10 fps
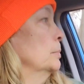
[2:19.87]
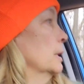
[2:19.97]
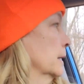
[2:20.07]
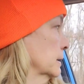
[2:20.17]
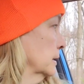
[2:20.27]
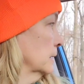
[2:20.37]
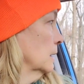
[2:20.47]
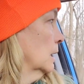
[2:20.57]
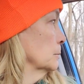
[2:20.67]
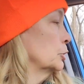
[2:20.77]
But
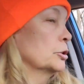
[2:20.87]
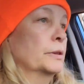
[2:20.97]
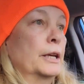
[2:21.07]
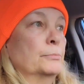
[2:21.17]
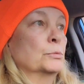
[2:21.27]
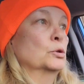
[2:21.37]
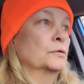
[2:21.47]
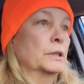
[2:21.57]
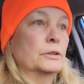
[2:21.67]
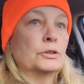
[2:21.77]
I'm sure they've
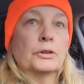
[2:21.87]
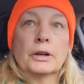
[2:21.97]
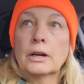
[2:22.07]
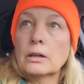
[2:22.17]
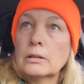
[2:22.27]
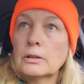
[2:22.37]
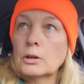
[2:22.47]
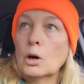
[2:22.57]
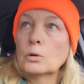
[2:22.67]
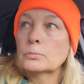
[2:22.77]
moved into their,
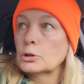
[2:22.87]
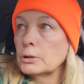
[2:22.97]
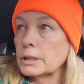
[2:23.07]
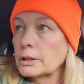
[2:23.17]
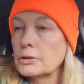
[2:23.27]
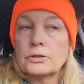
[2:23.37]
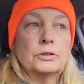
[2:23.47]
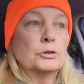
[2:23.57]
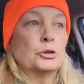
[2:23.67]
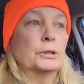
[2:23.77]
their home trees,
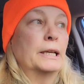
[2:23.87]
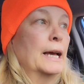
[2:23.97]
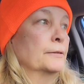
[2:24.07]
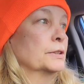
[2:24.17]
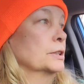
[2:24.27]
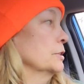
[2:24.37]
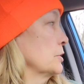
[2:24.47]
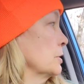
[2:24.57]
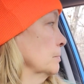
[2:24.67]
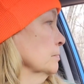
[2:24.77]
the tree
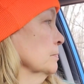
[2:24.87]
cavities.